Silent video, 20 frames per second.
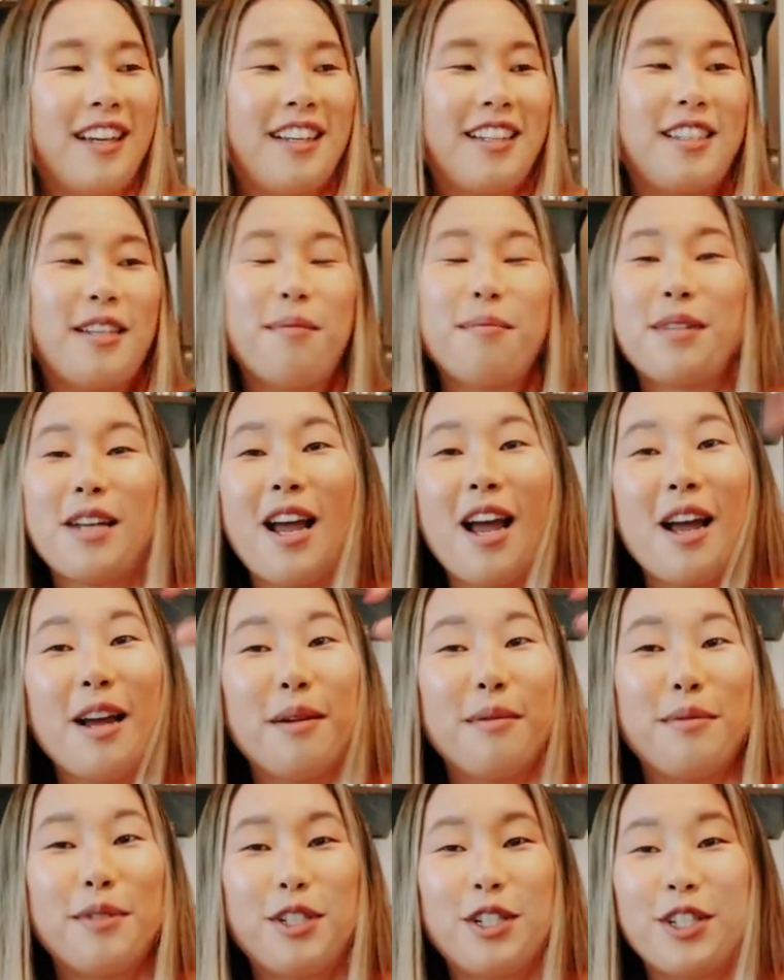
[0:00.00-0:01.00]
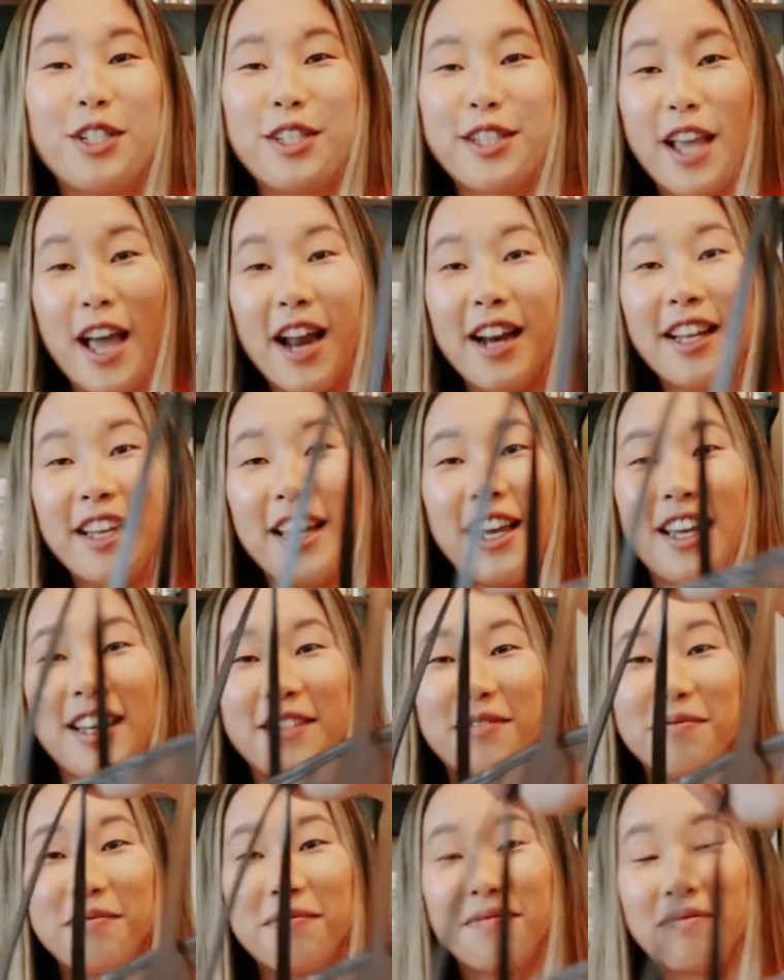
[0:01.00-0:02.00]
Sometimes you just gotta
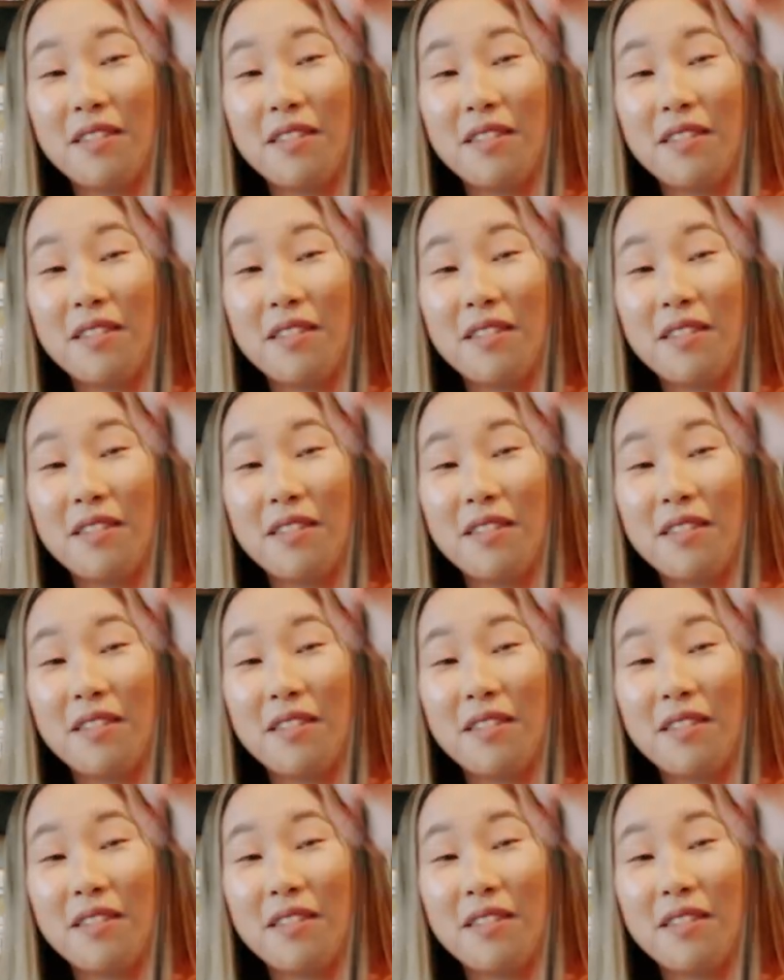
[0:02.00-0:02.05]
get